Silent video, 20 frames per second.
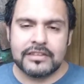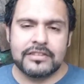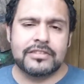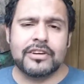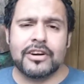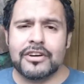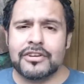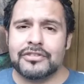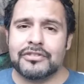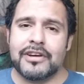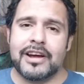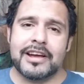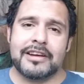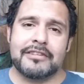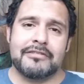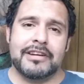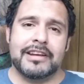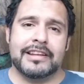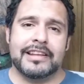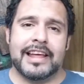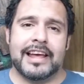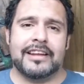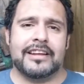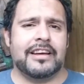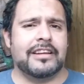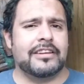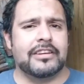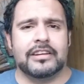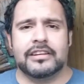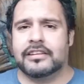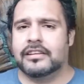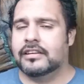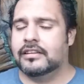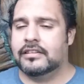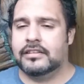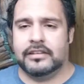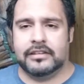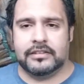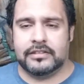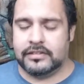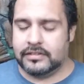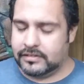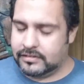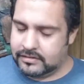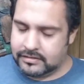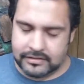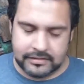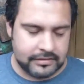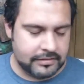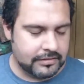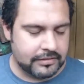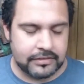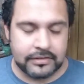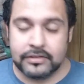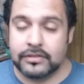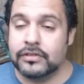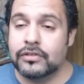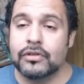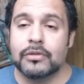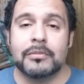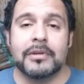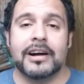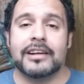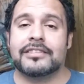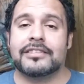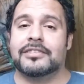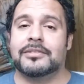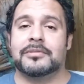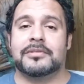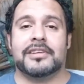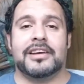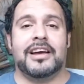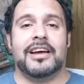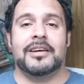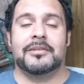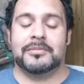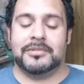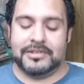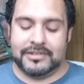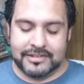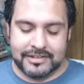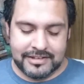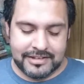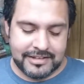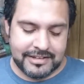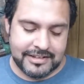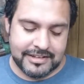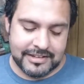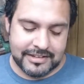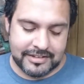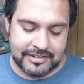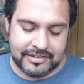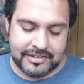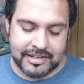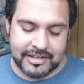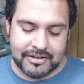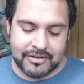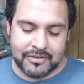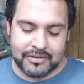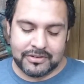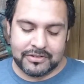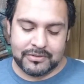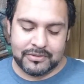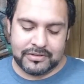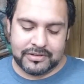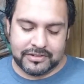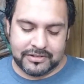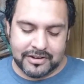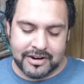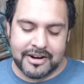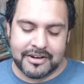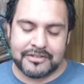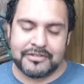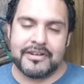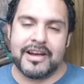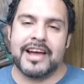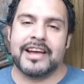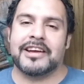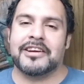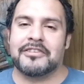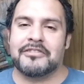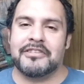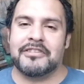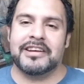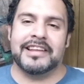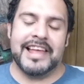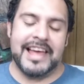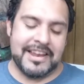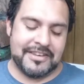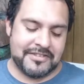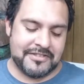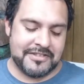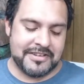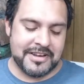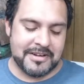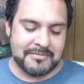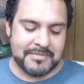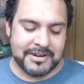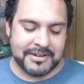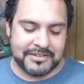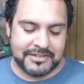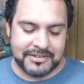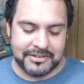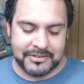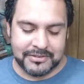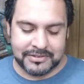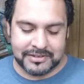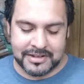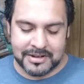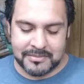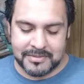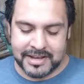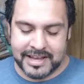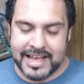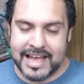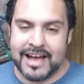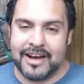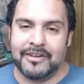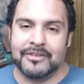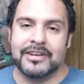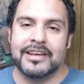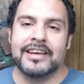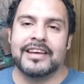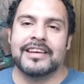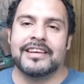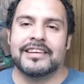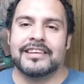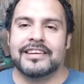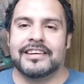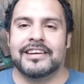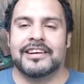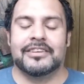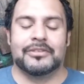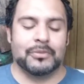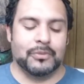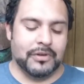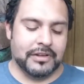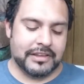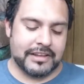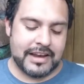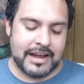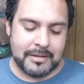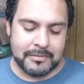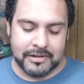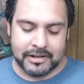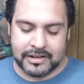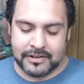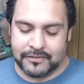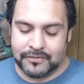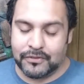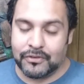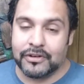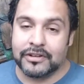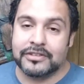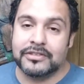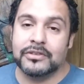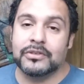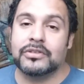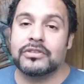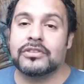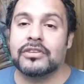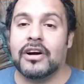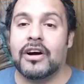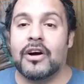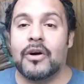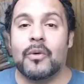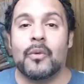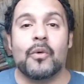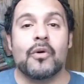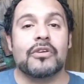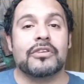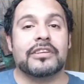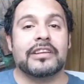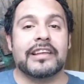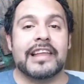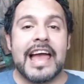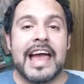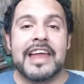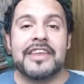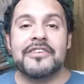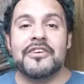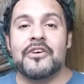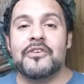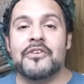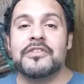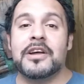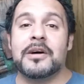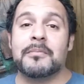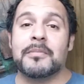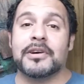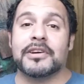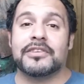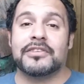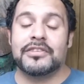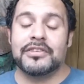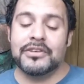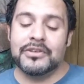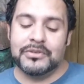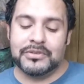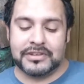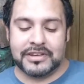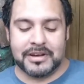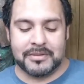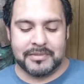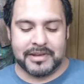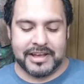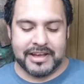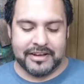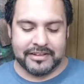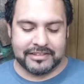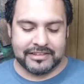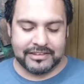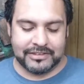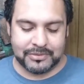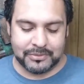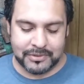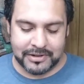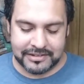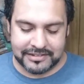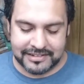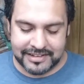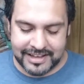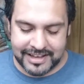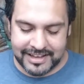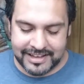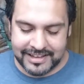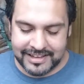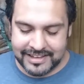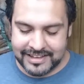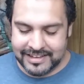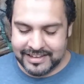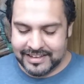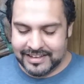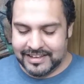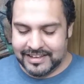Star Trek Green Lantern, it's just too much sometimes. Star Trek Green Lantern number 2 is coming out. Here's one that I'm looking forward to. Star Wars Lando number 2 is coming out this Wednesday.